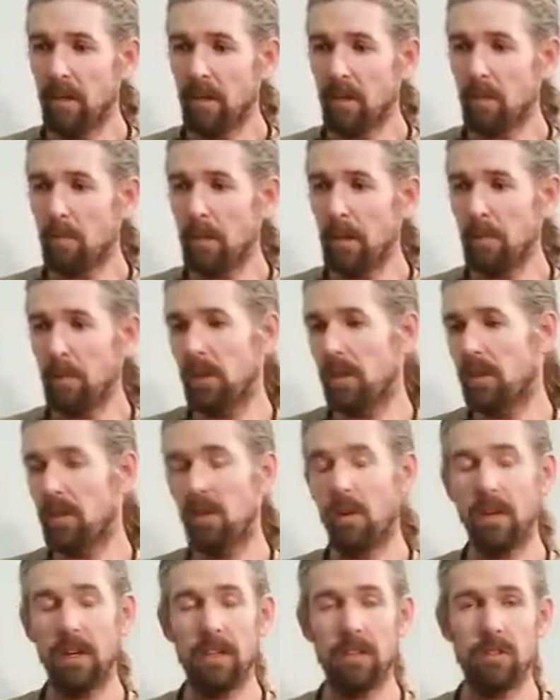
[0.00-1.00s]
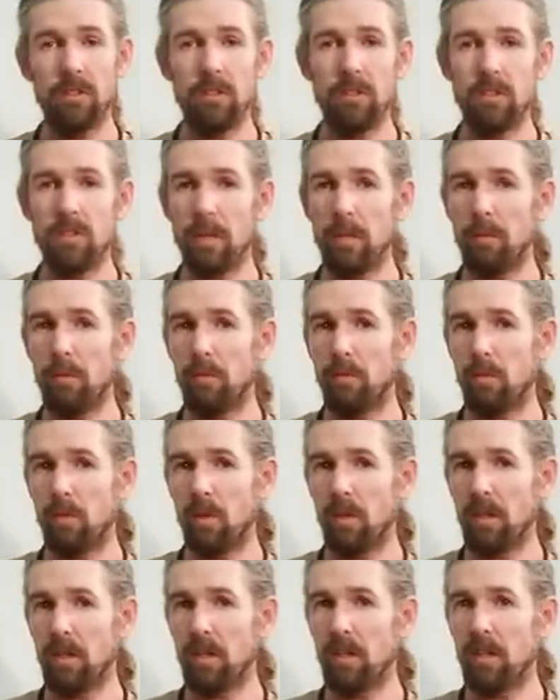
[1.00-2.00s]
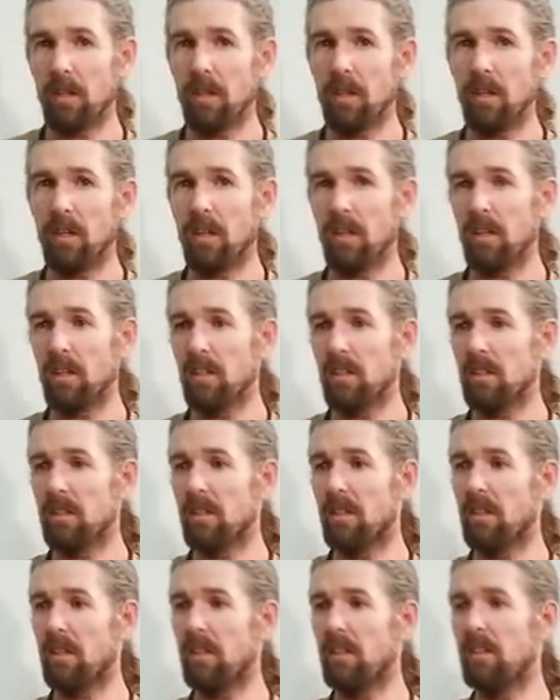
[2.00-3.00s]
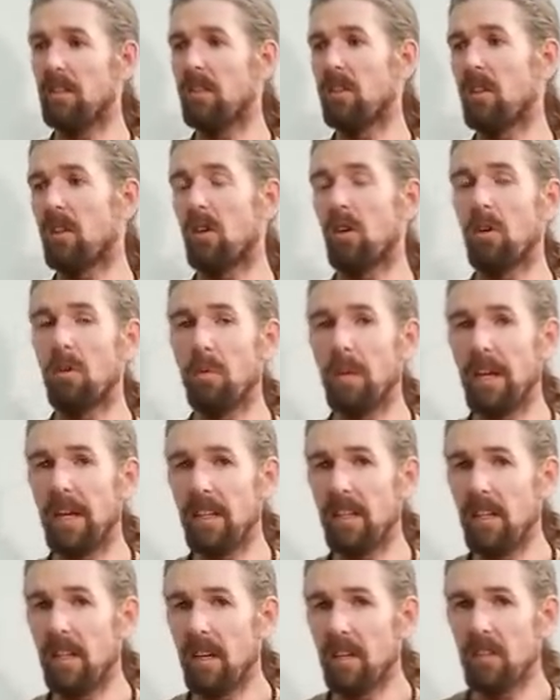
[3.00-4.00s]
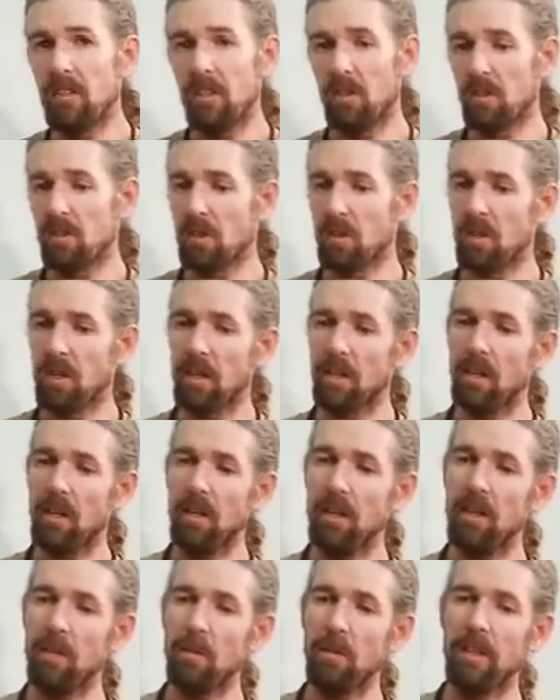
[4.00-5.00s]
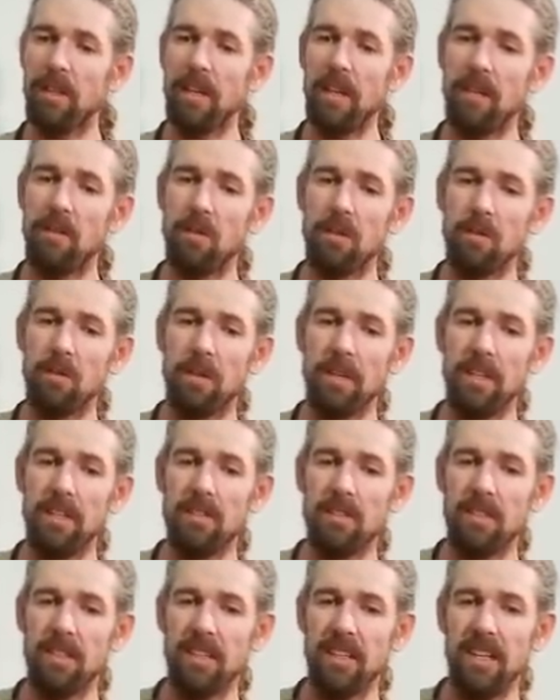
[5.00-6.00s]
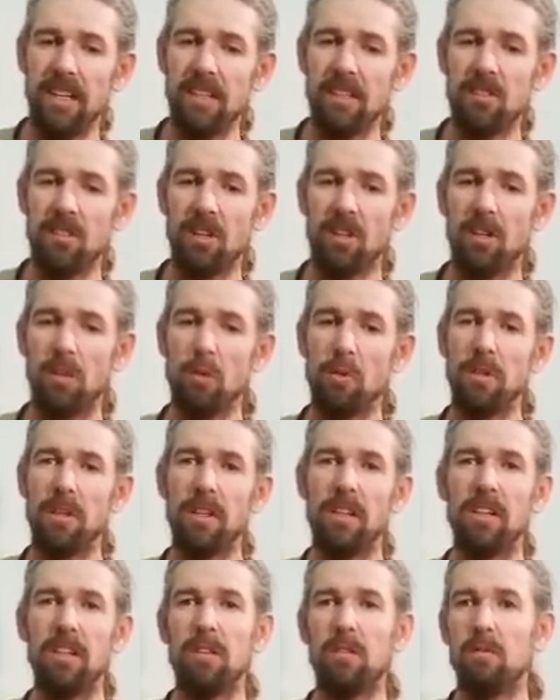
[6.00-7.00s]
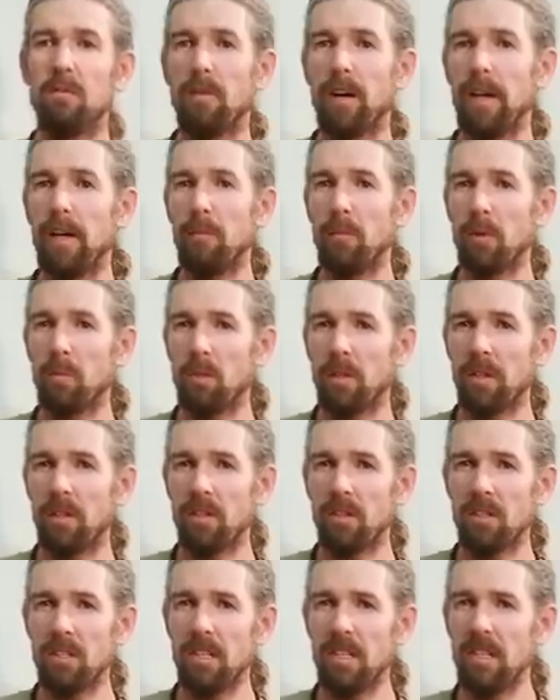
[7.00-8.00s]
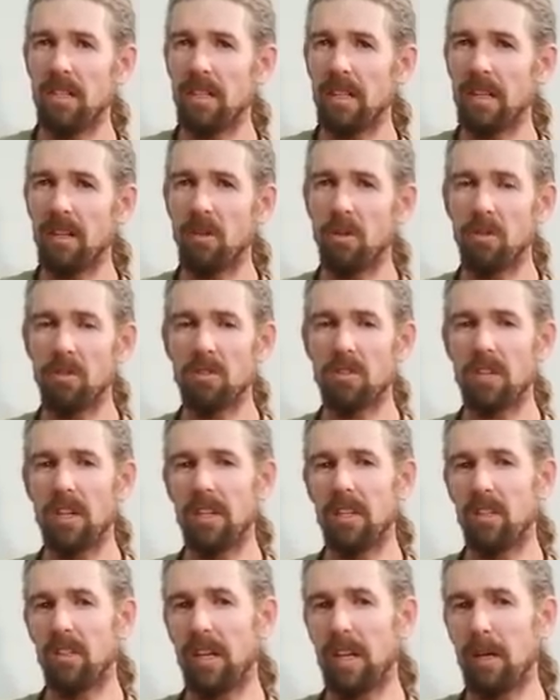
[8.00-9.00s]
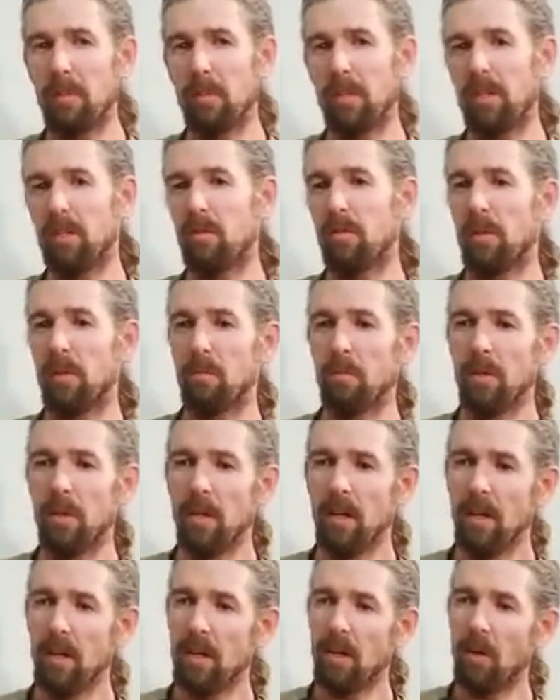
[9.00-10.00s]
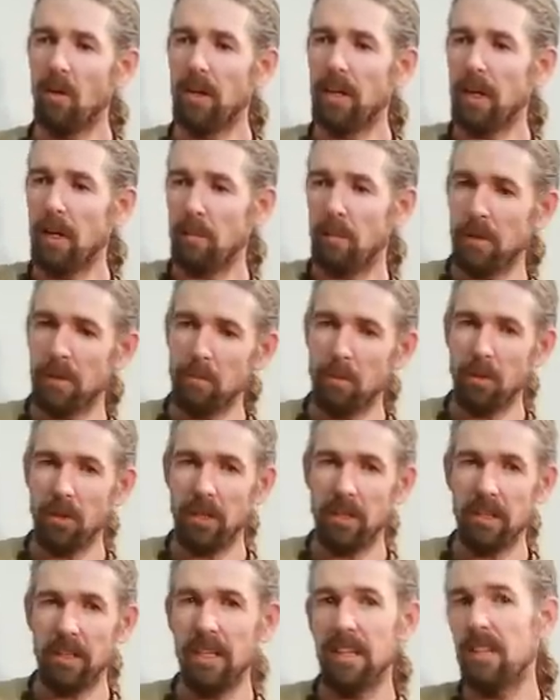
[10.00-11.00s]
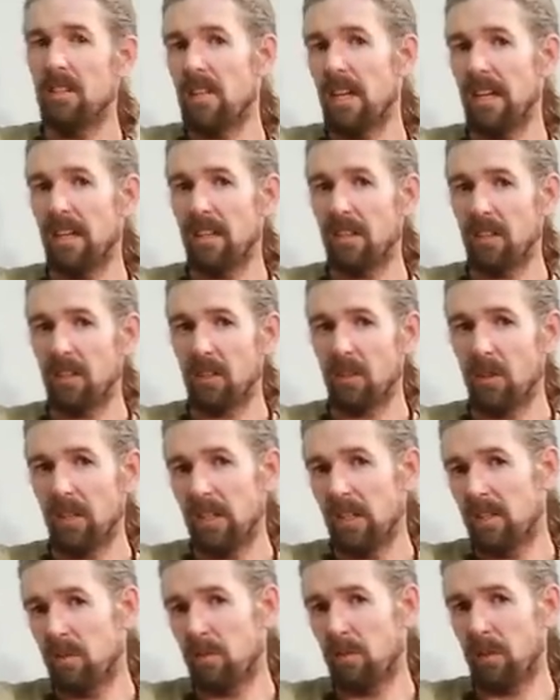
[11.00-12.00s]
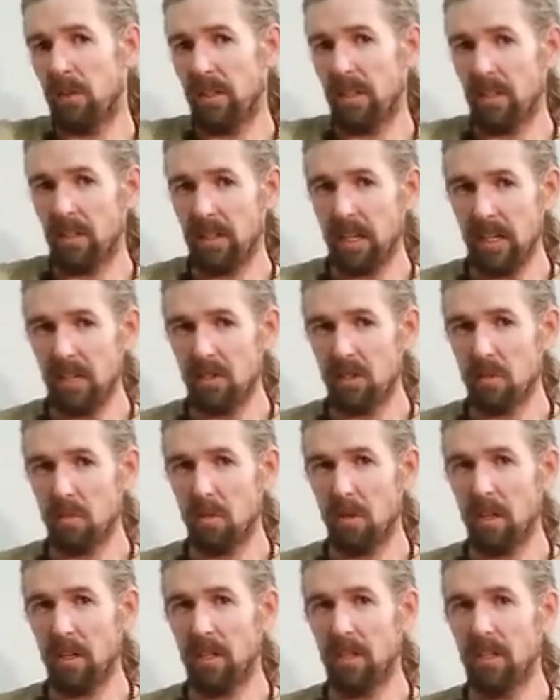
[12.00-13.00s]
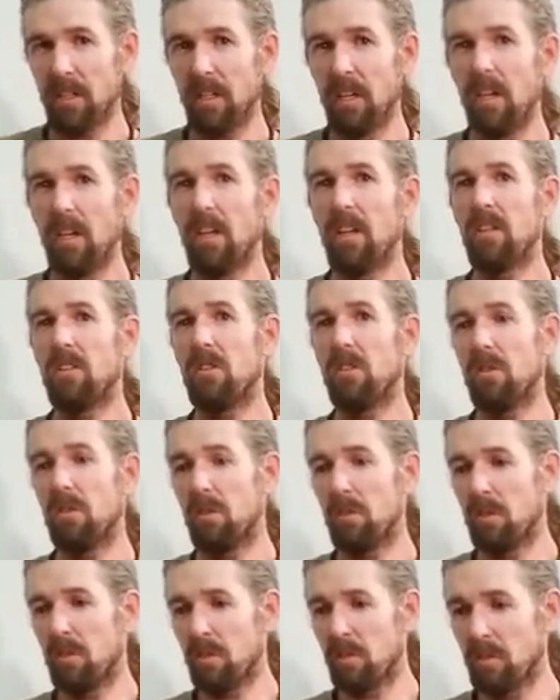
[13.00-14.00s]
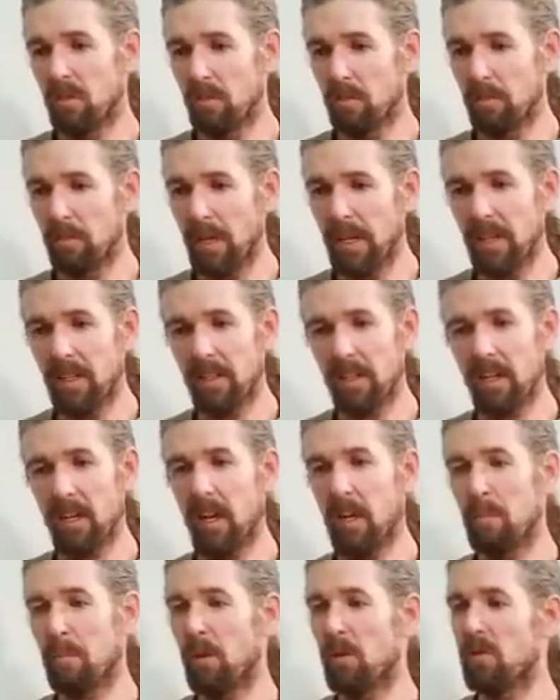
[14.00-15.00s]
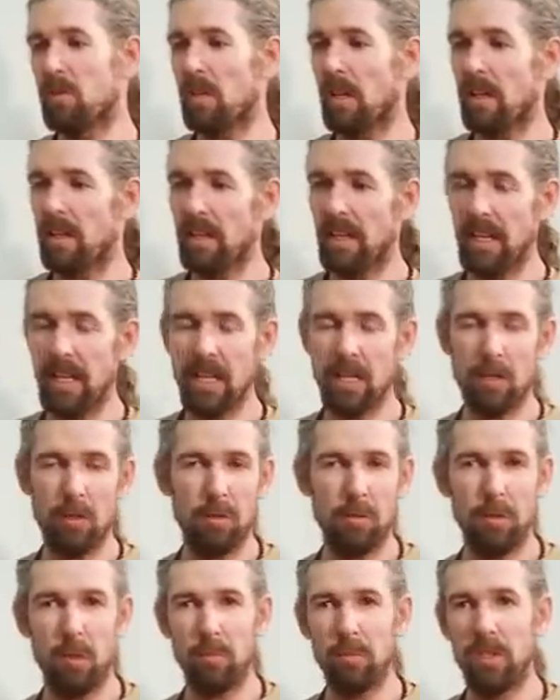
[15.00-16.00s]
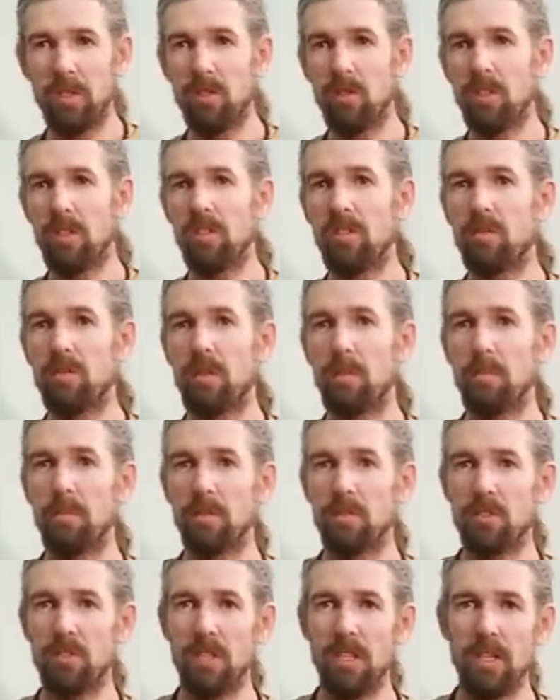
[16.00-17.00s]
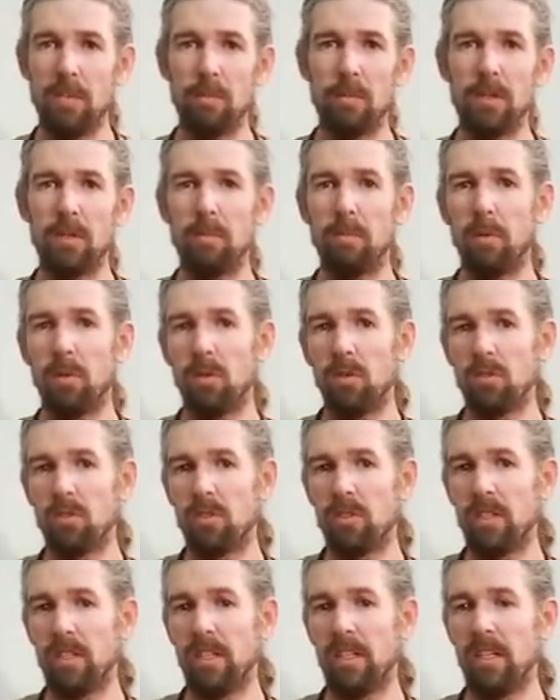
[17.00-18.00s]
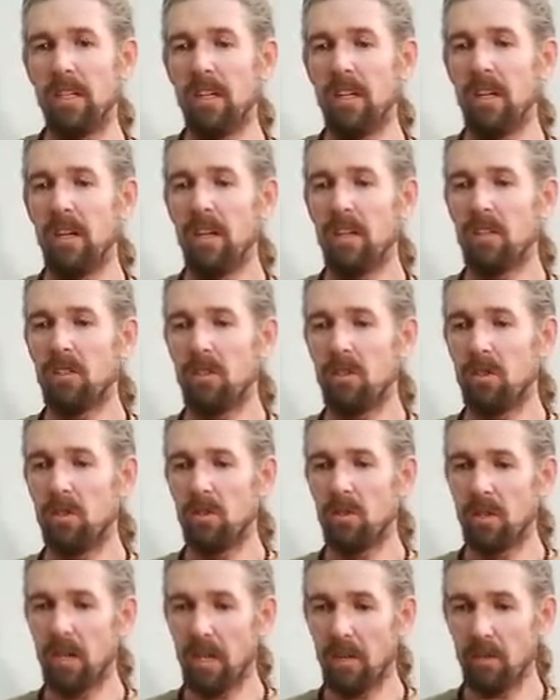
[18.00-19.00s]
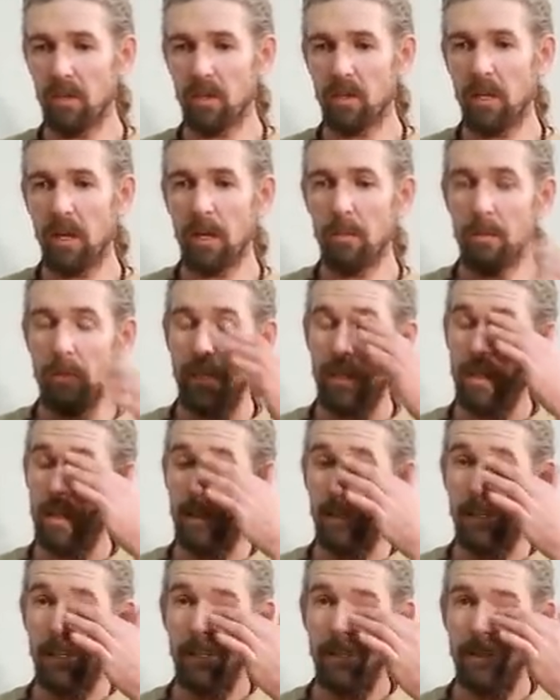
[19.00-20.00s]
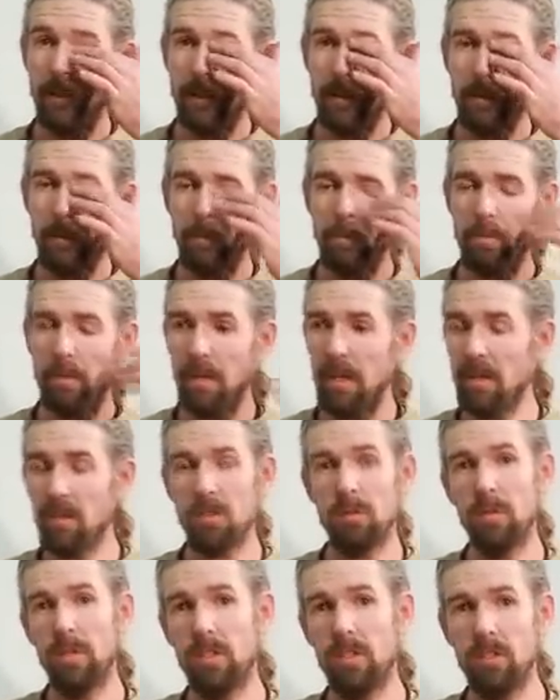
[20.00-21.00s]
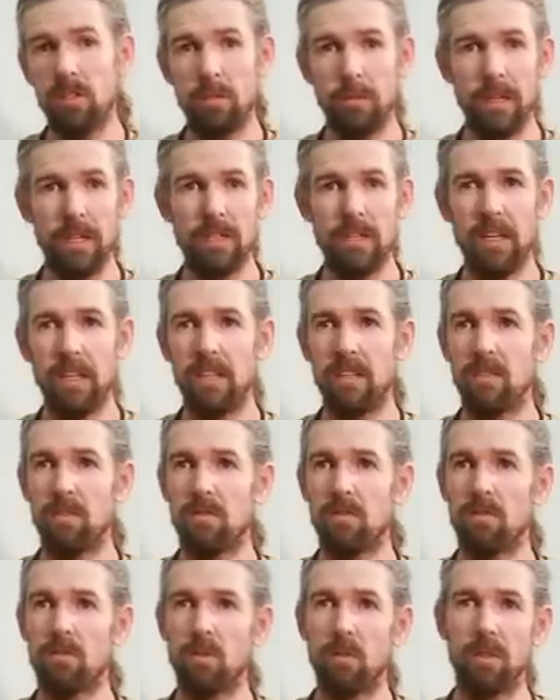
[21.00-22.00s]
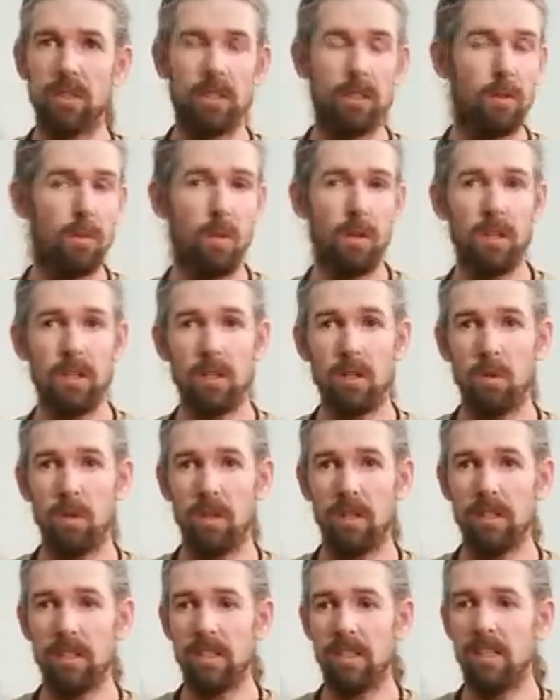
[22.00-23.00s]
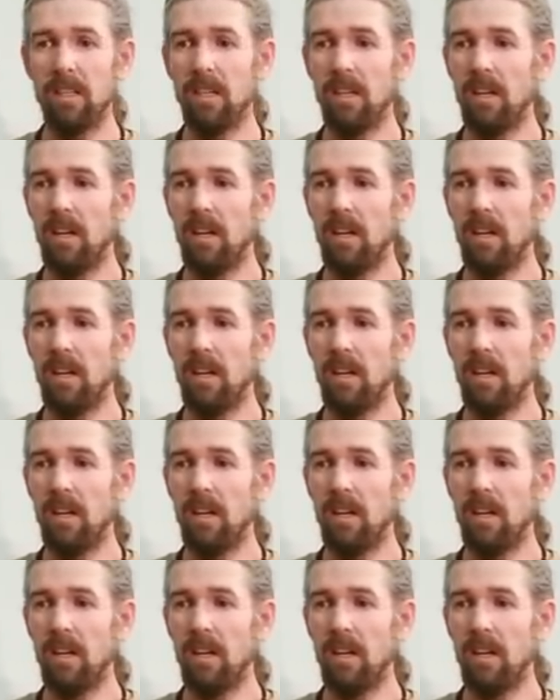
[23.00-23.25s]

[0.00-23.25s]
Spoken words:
the people that know how to do this type of work are, go away. So concurrent with that, we're raising kids all within an environment where they're seeing that whole cycle happen, from going up and putting the intake in the creek for the irrigation water, to making the compost out of the animal manures from the sheep and the poultry, to cover cropping and all the things that we do to maintain soil and water quality,